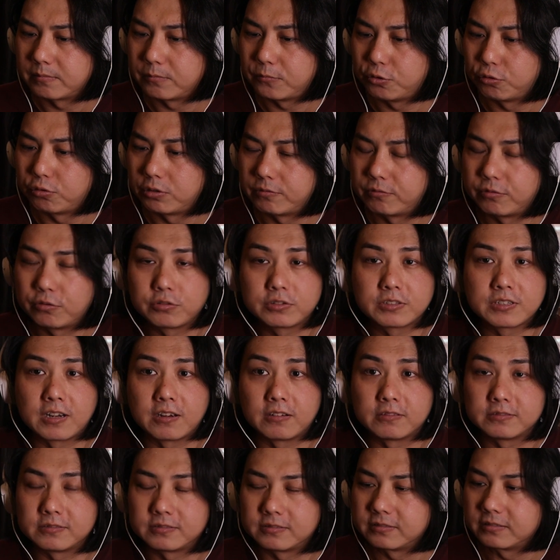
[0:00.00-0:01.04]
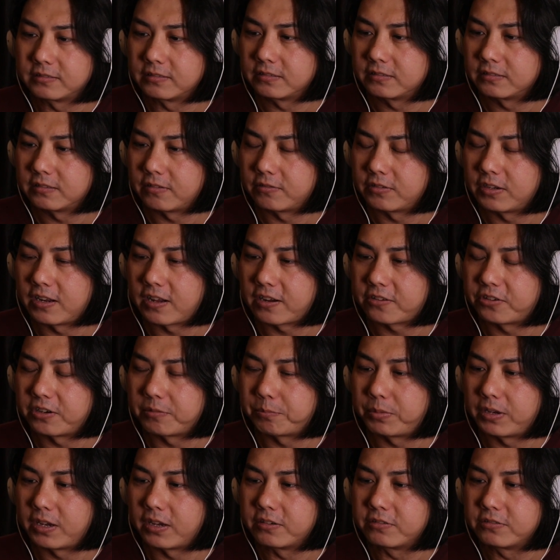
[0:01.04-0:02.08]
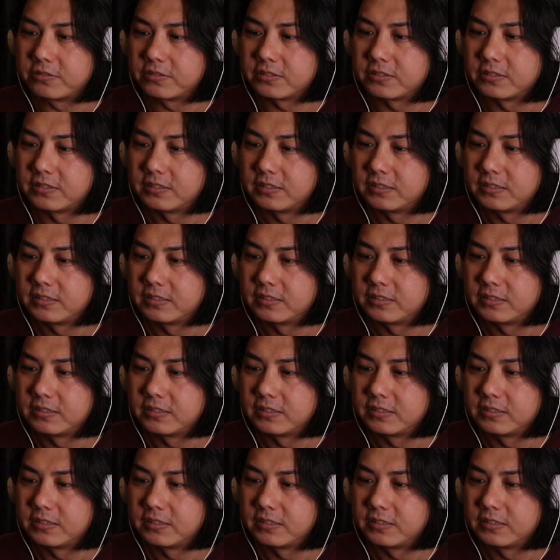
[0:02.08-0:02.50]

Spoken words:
Beautiful sound of the electric pianos.